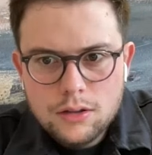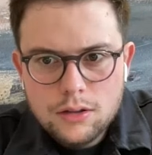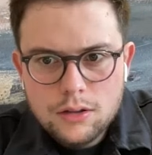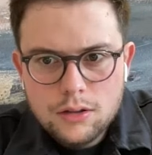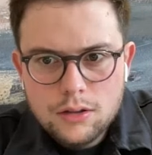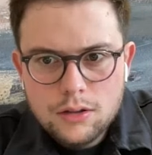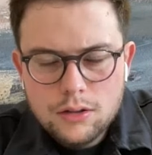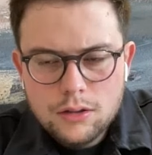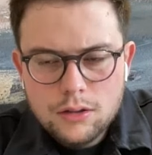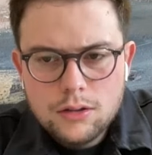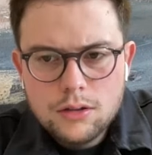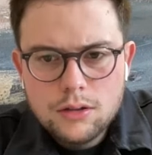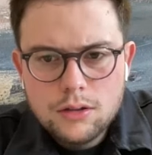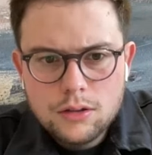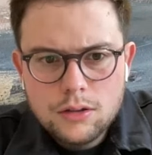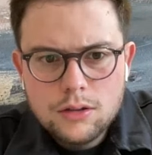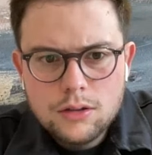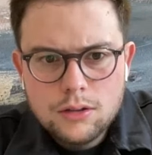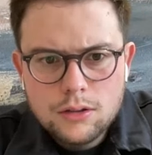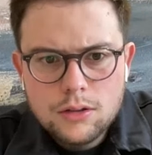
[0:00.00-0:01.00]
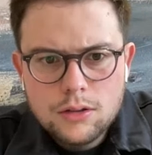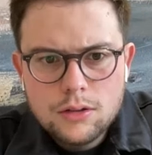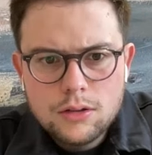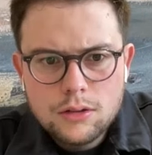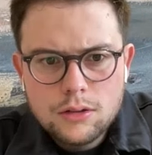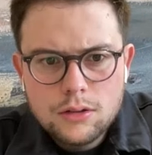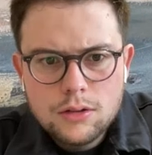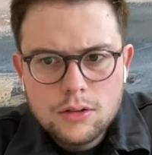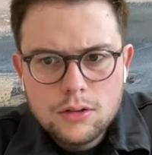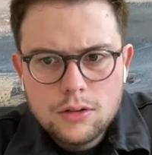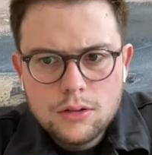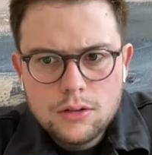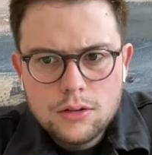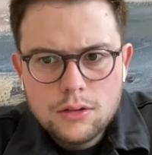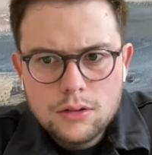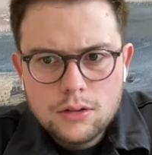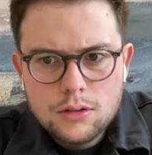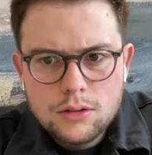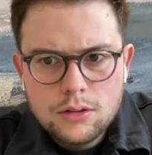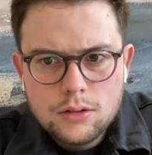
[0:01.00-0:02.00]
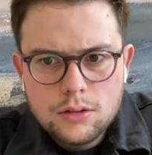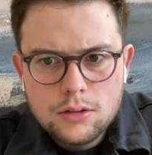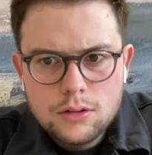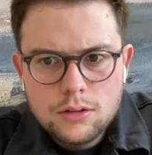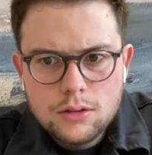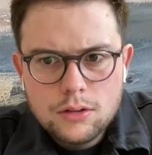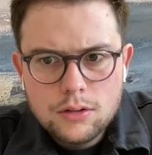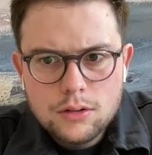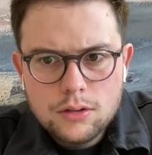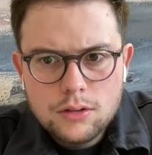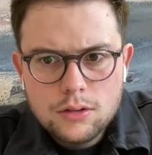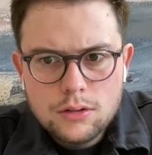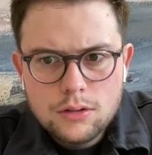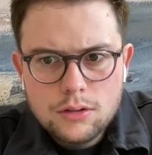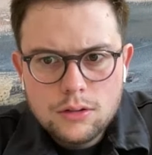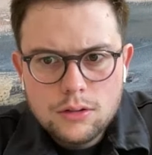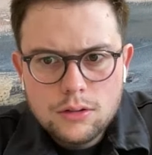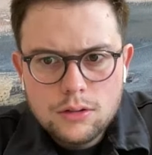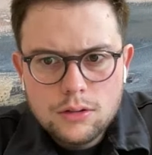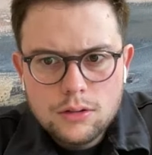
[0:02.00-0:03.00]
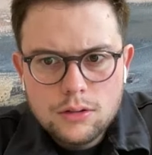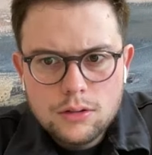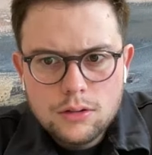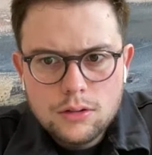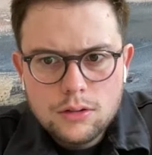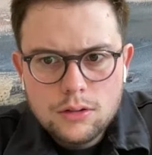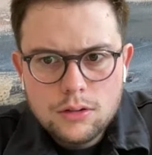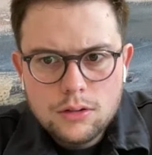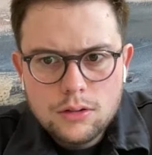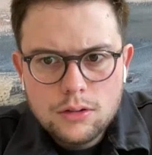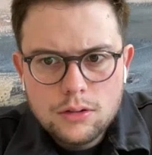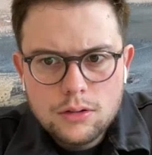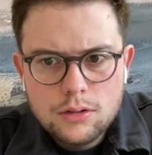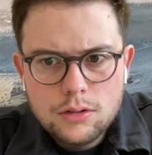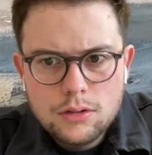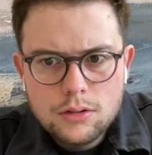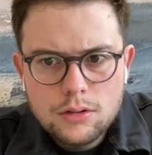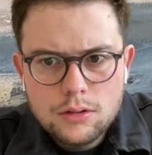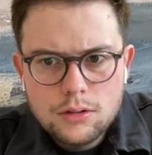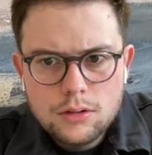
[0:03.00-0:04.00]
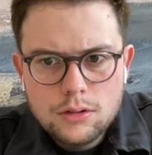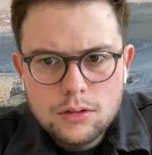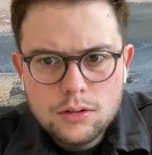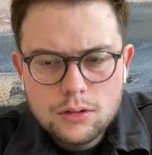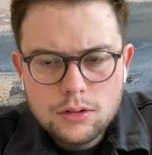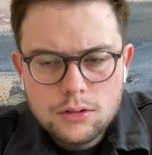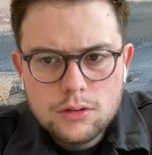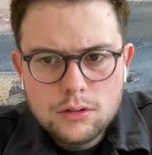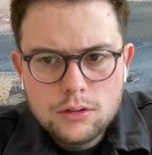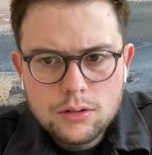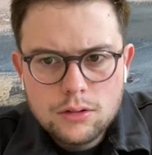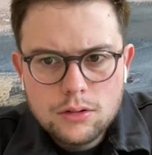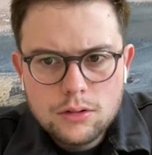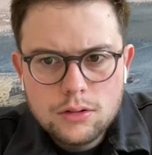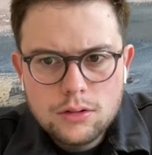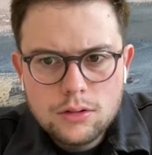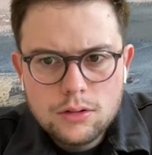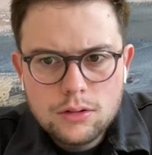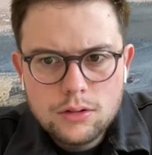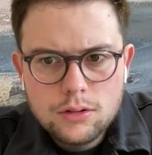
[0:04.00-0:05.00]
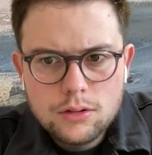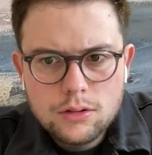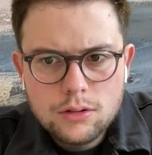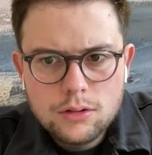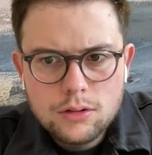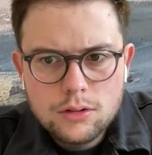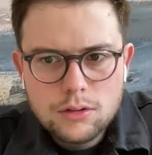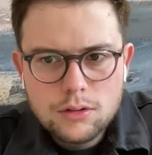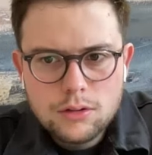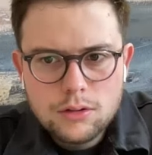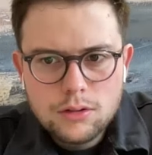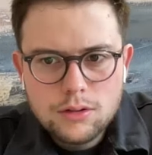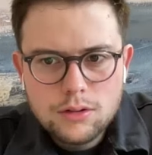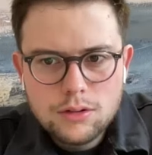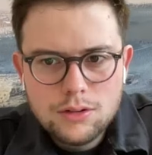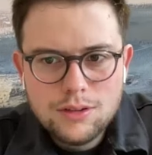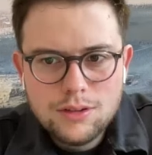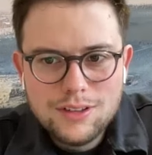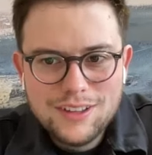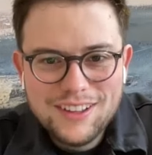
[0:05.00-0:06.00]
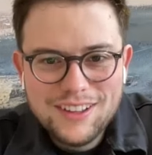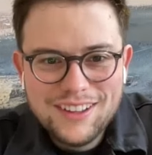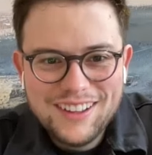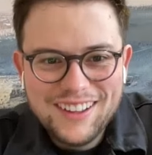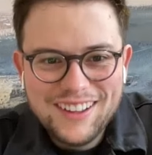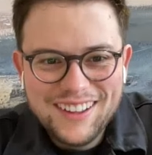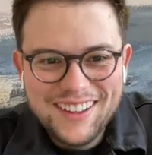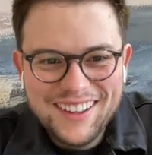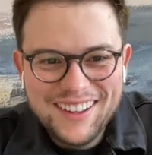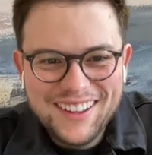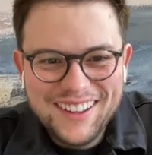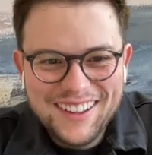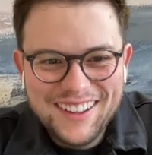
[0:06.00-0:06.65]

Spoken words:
(not speaking)